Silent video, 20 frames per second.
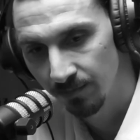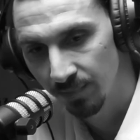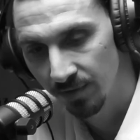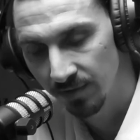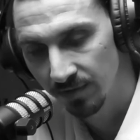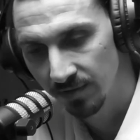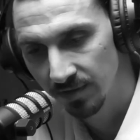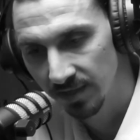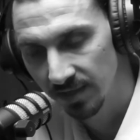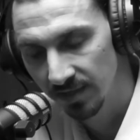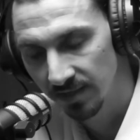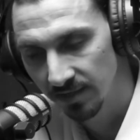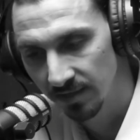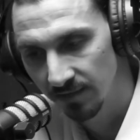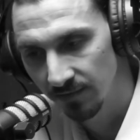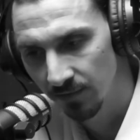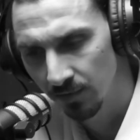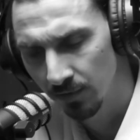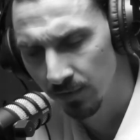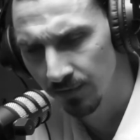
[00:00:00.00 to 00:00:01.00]
person is
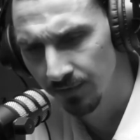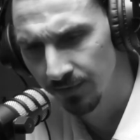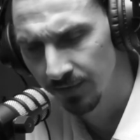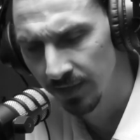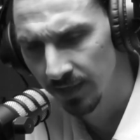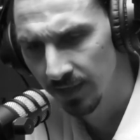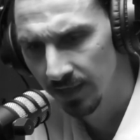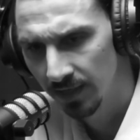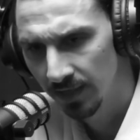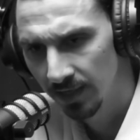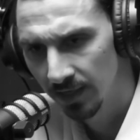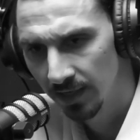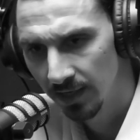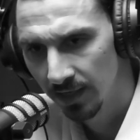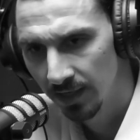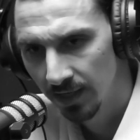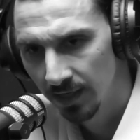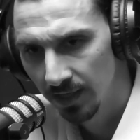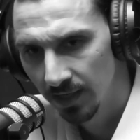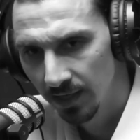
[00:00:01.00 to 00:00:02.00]
involved,
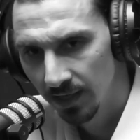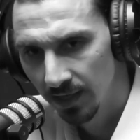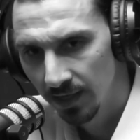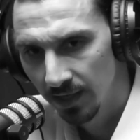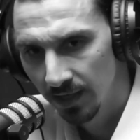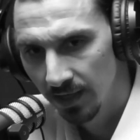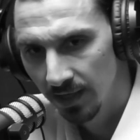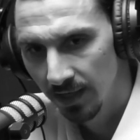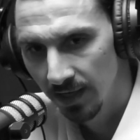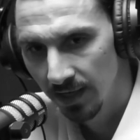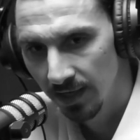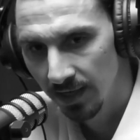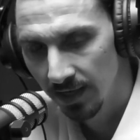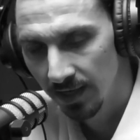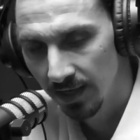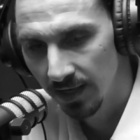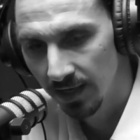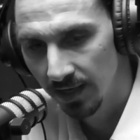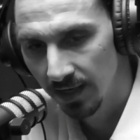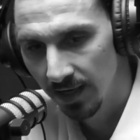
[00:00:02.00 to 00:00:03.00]

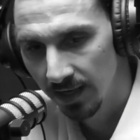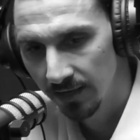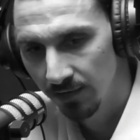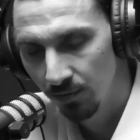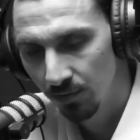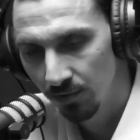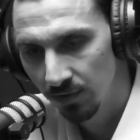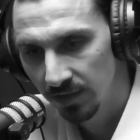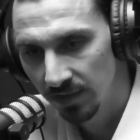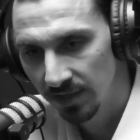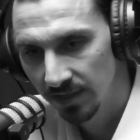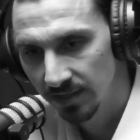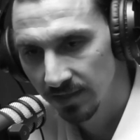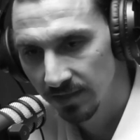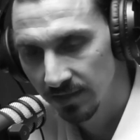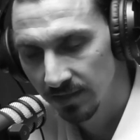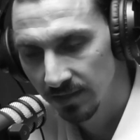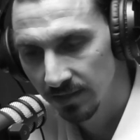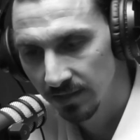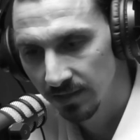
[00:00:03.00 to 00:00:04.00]
I do
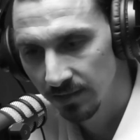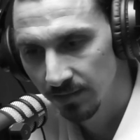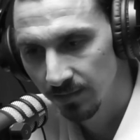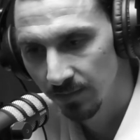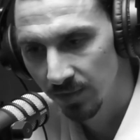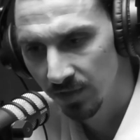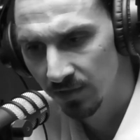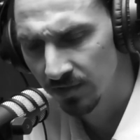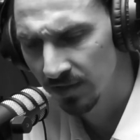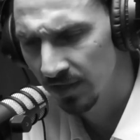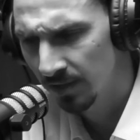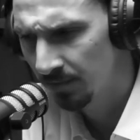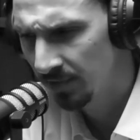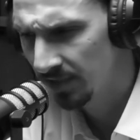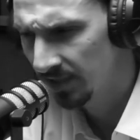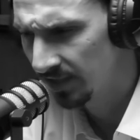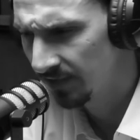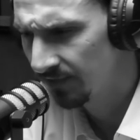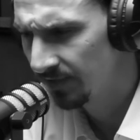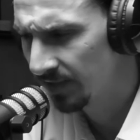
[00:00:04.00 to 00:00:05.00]
things because I
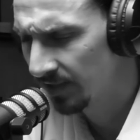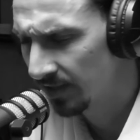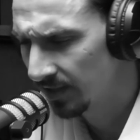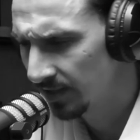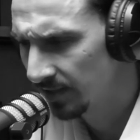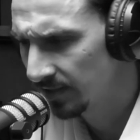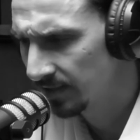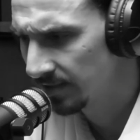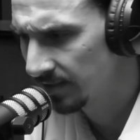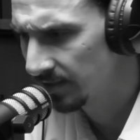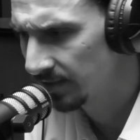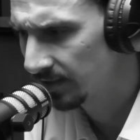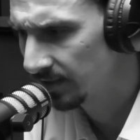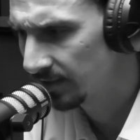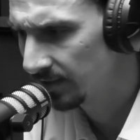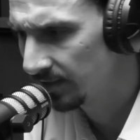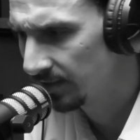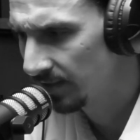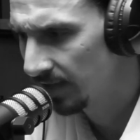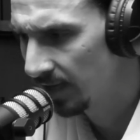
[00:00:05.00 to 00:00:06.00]
believe in things.
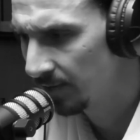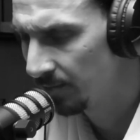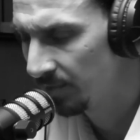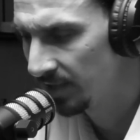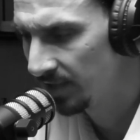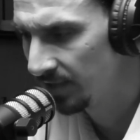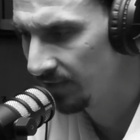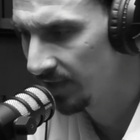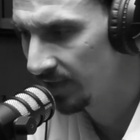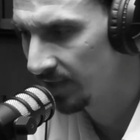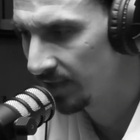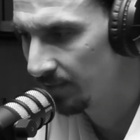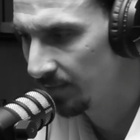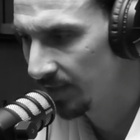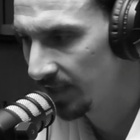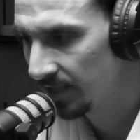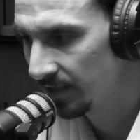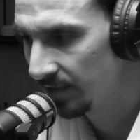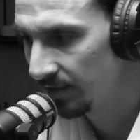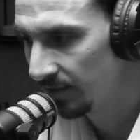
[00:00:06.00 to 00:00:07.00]
I believe I can
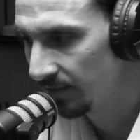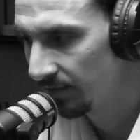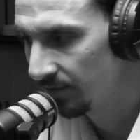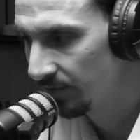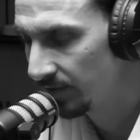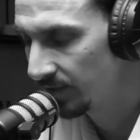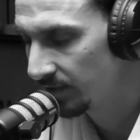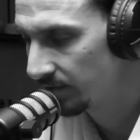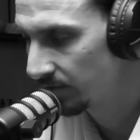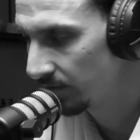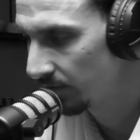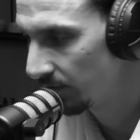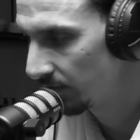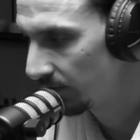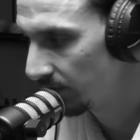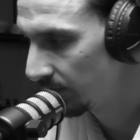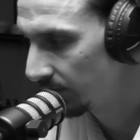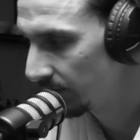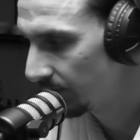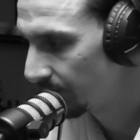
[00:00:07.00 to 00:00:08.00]
make a difference
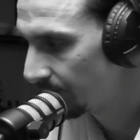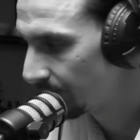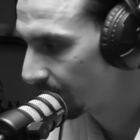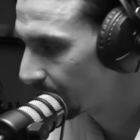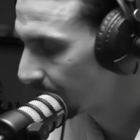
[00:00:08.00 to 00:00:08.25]
or